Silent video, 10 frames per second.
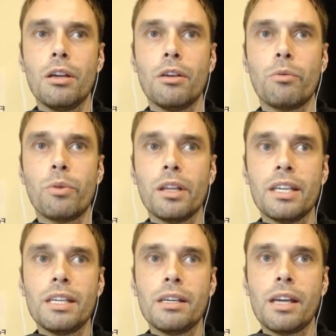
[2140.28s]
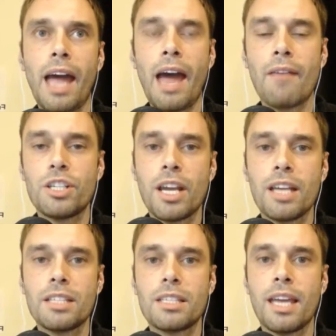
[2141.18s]
really have a
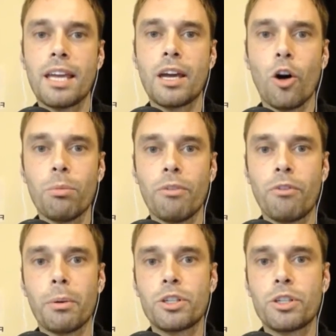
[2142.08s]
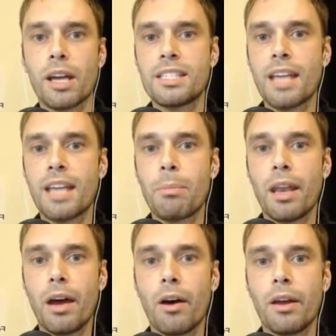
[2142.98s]
chance to take hold before we try to stamp it
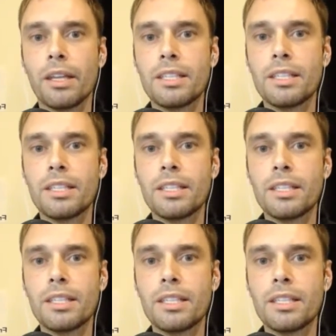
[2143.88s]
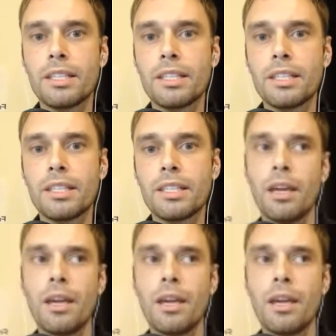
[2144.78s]
out. And let's analyze this stuff.